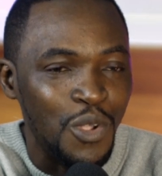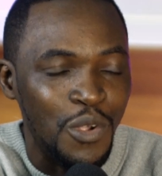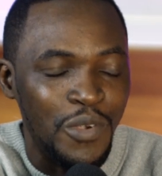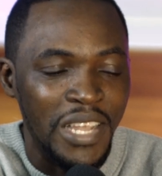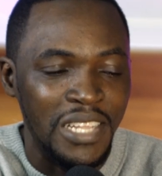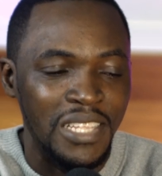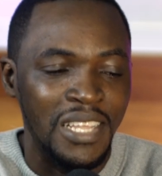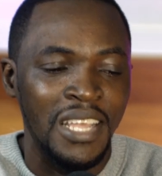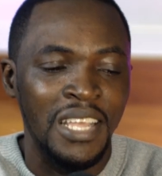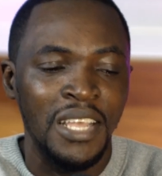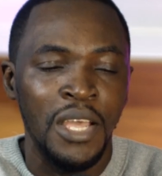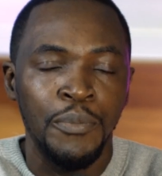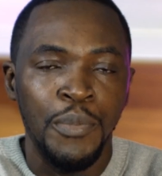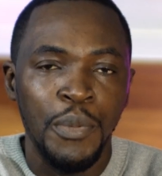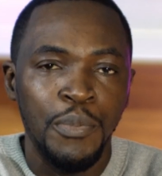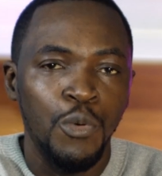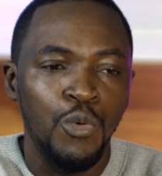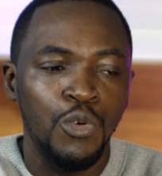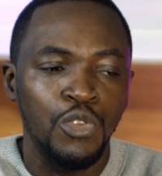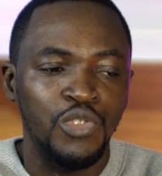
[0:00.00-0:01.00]
All right,
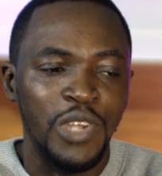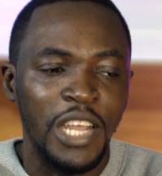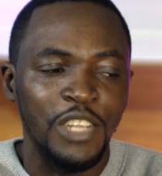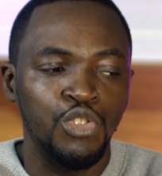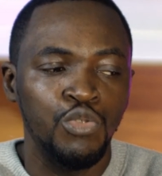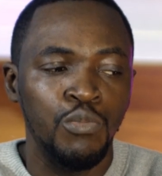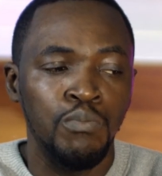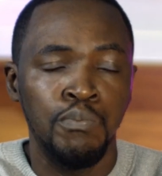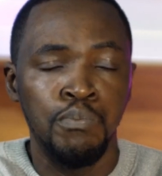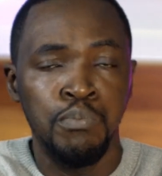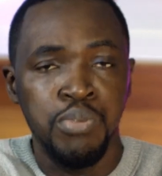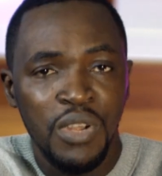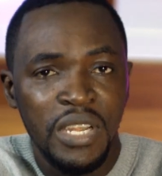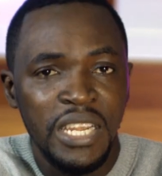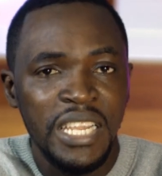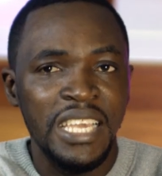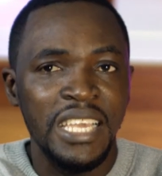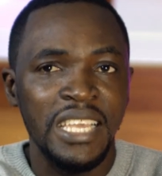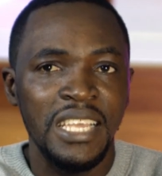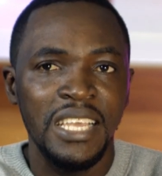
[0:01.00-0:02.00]
people will try to
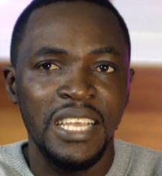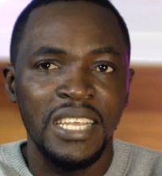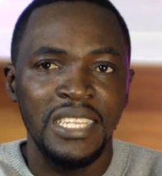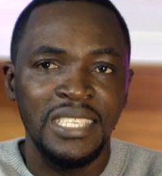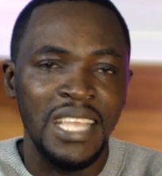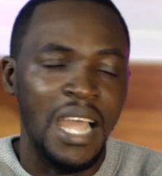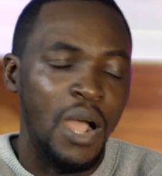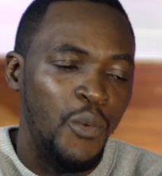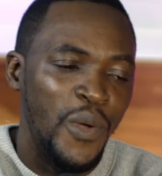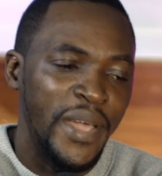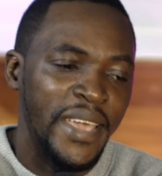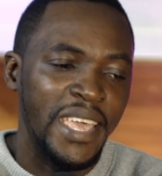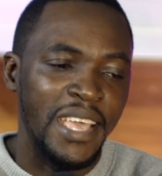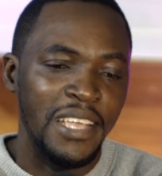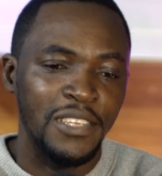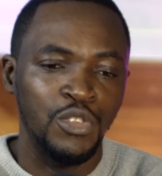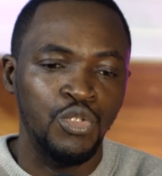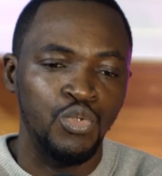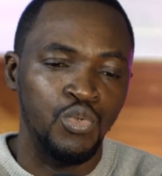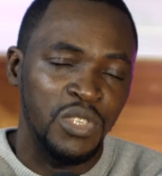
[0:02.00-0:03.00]
bully their
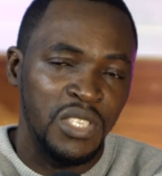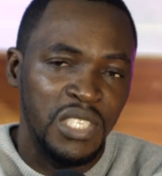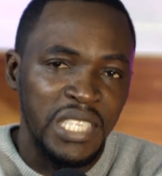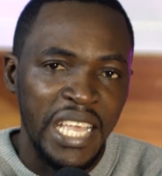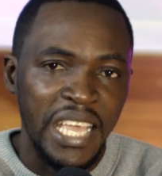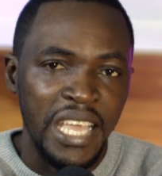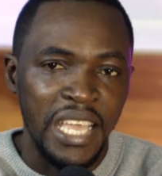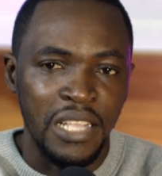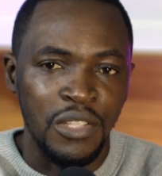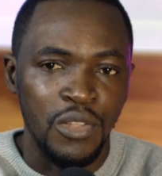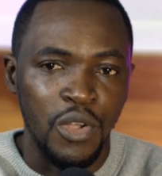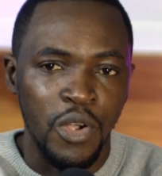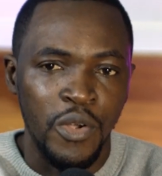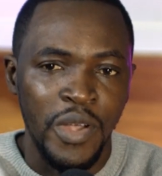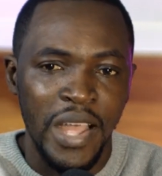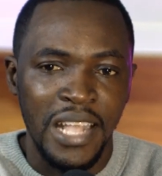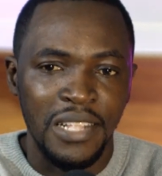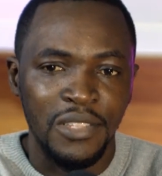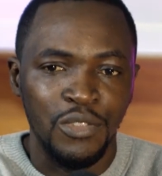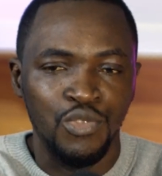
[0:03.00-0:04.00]
workers to stay in, all
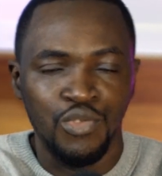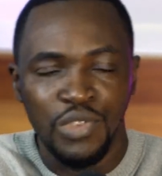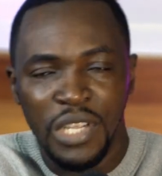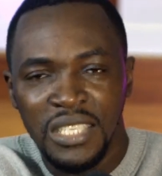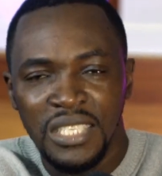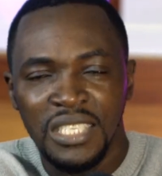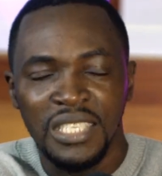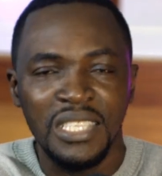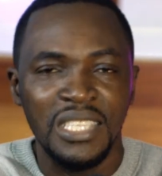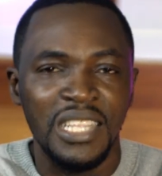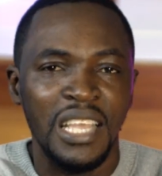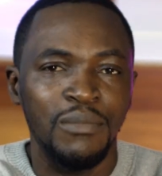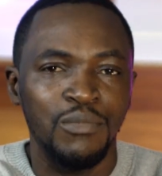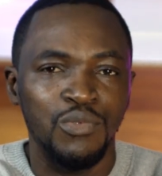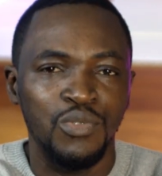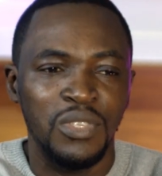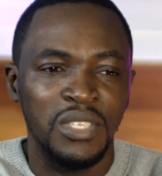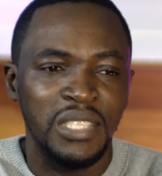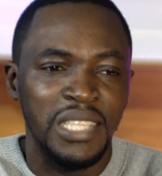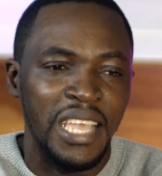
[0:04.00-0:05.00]
right, threaten
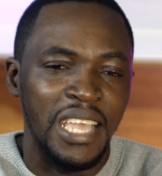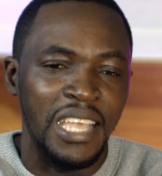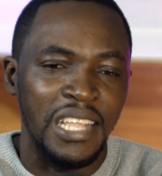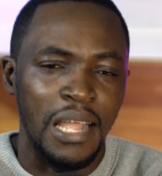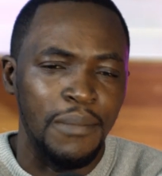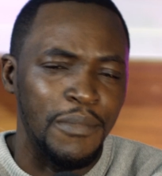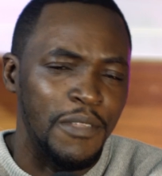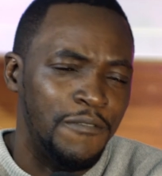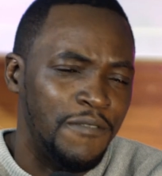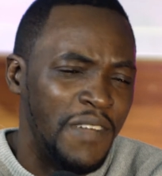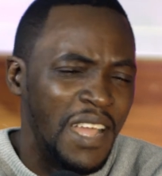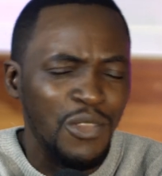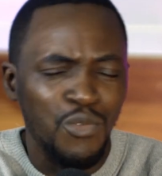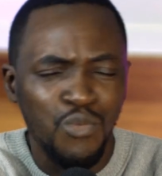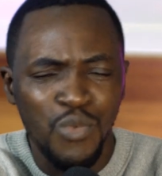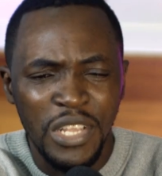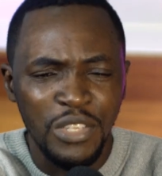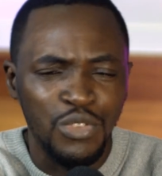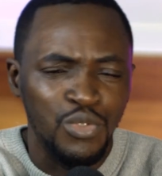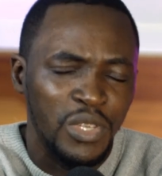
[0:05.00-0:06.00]
them to stay in. I mean,
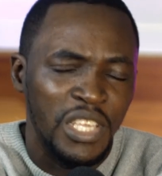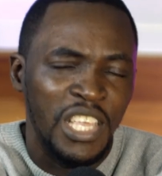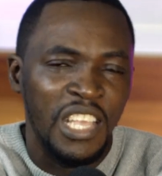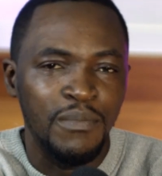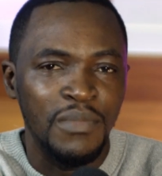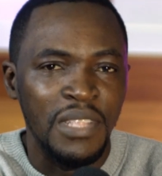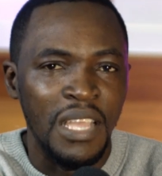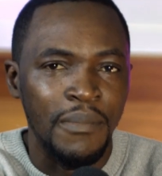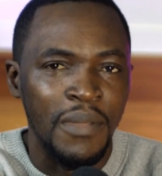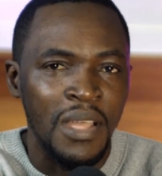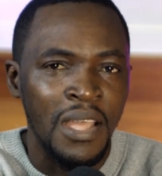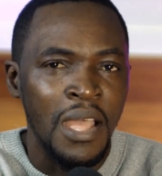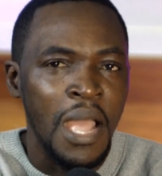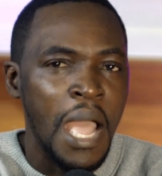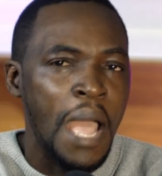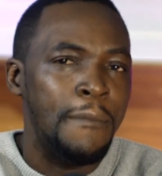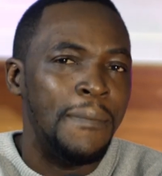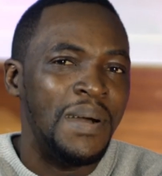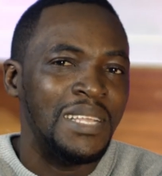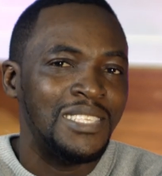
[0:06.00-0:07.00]
find ways to keep them.
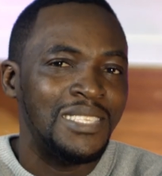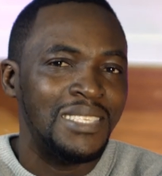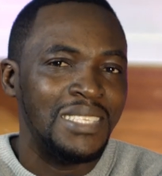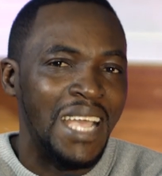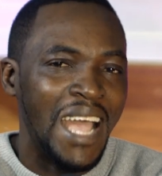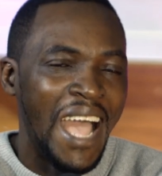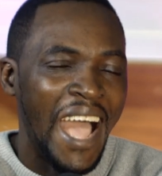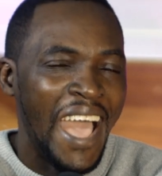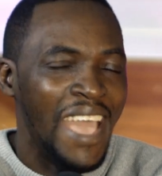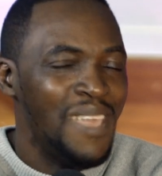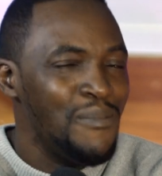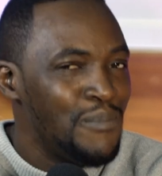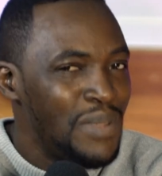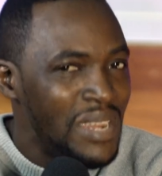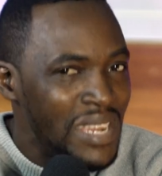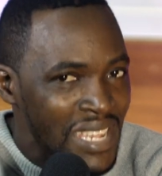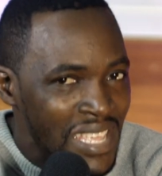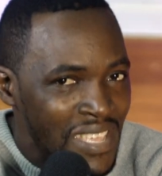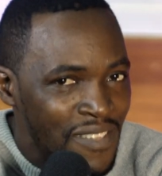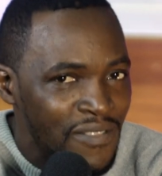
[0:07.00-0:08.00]
But I
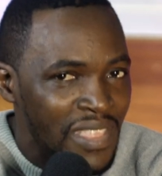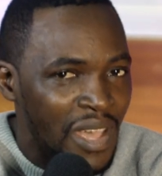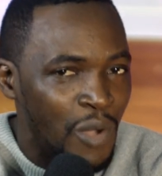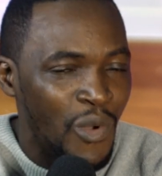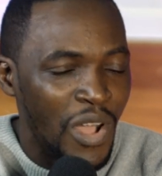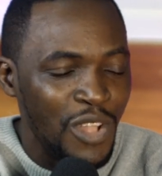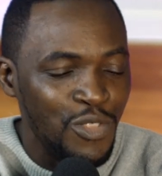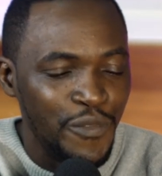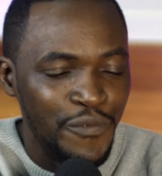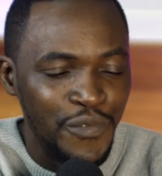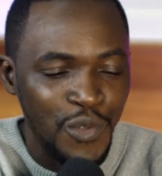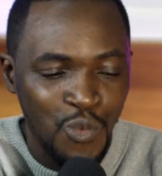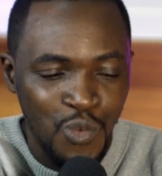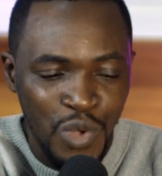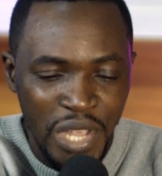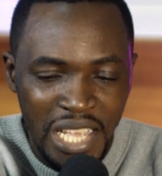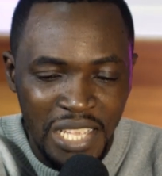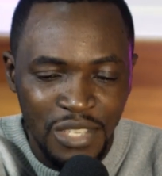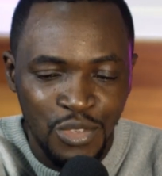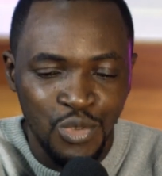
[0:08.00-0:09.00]
believe that one of the
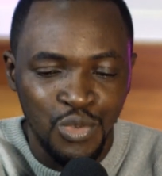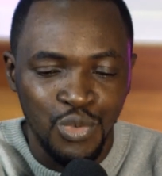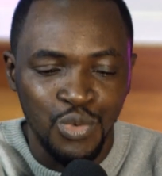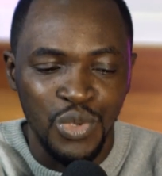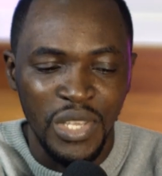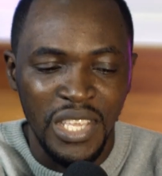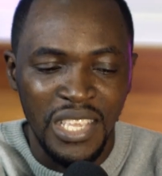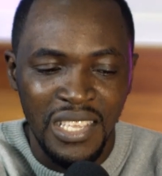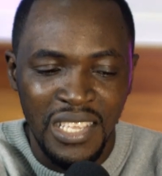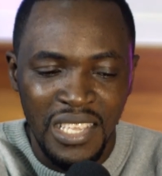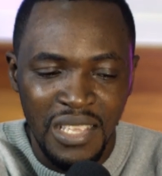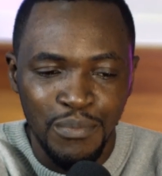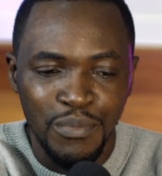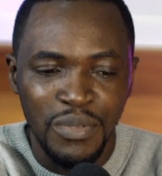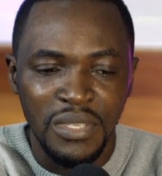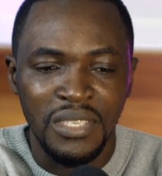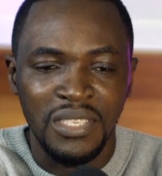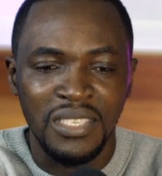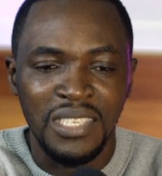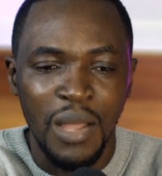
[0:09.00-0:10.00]
ways to
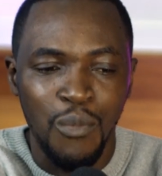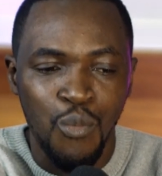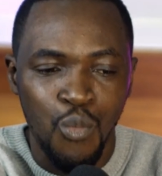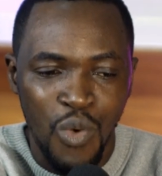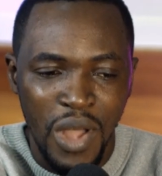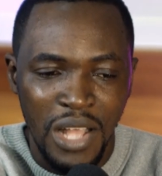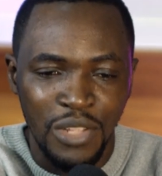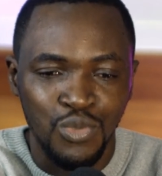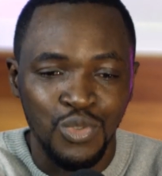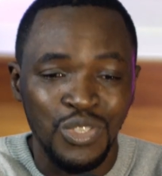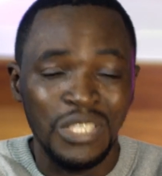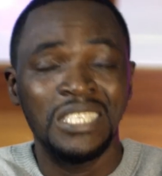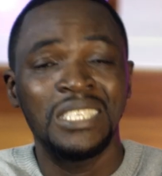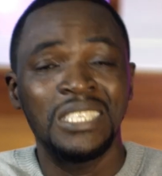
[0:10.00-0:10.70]
keep someone, to